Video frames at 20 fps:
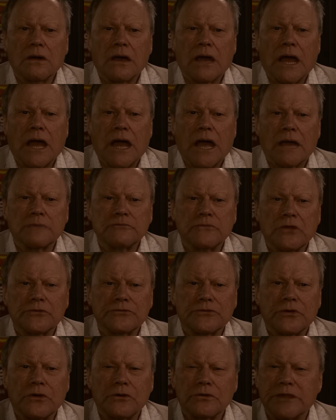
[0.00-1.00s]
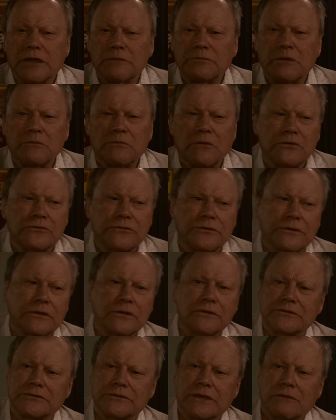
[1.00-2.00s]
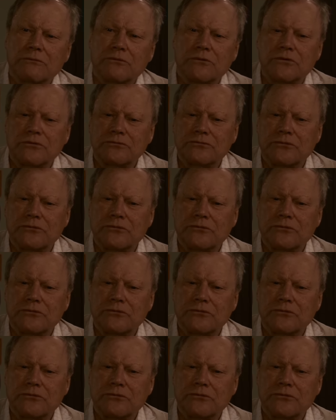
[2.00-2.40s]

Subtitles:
I'm not sure they'd be much use. I wore